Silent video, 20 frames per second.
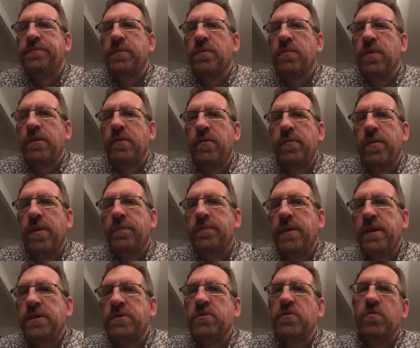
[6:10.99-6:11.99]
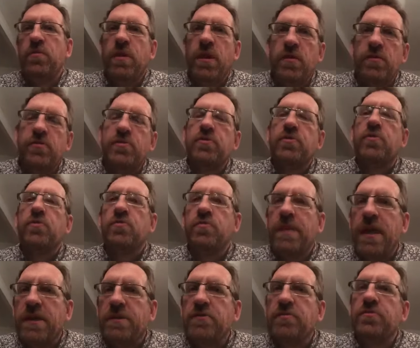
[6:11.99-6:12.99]
whether it be a big school, local school,
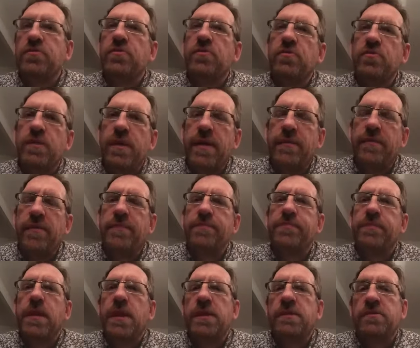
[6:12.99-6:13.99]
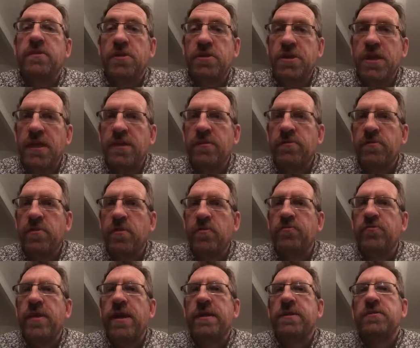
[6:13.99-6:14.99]
national school, whatever, is to check the
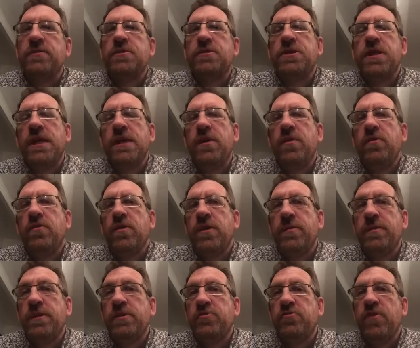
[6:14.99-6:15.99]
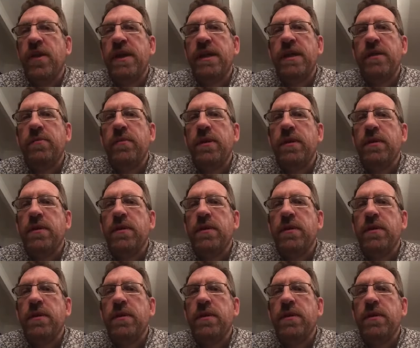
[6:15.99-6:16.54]
contracts, check who you're going to be training with.